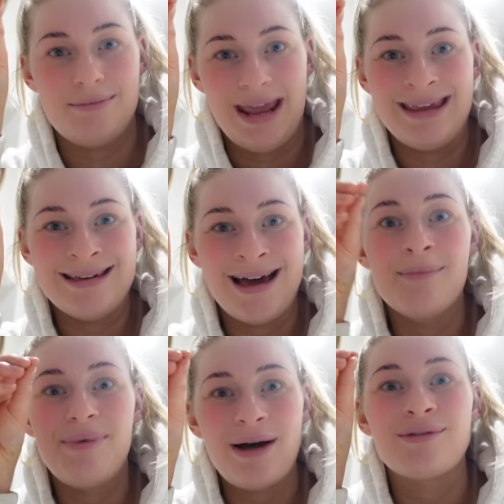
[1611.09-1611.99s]
me
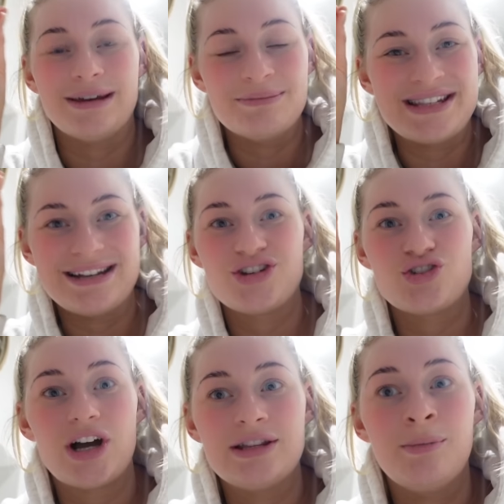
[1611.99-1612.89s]
about them since she
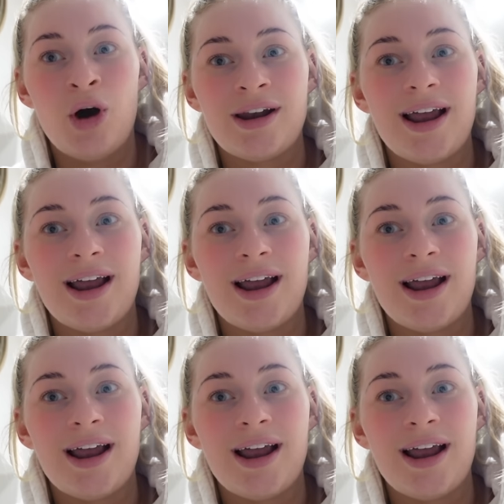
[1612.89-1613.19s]
tried them on.